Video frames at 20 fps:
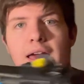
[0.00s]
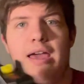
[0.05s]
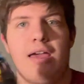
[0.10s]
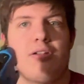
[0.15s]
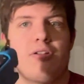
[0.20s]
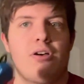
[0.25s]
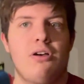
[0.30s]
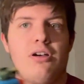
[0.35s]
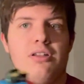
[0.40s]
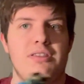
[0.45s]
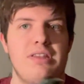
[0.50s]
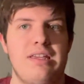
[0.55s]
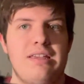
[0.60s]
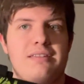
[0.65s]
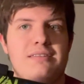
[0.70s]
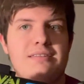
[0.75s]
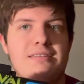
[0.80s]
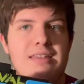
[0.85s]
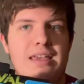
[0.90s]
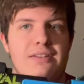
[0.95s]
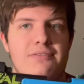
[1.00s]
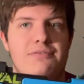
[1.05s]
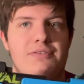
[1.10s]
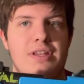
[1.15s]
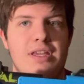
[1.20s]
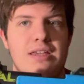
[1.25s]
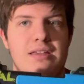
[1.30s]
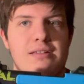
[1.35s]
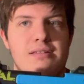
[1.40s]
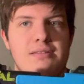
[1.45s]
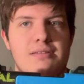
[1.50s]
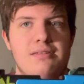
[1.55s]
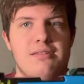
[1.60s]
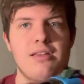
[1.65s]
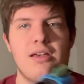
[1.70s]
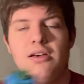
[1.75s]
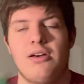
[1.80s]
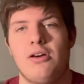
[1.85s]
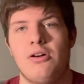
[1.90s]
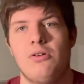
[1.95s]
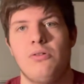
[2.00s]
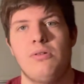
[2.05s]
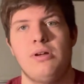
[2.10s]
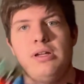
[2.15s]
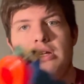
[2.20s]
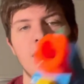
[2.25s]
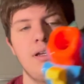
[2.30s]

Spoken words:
and on the safety. So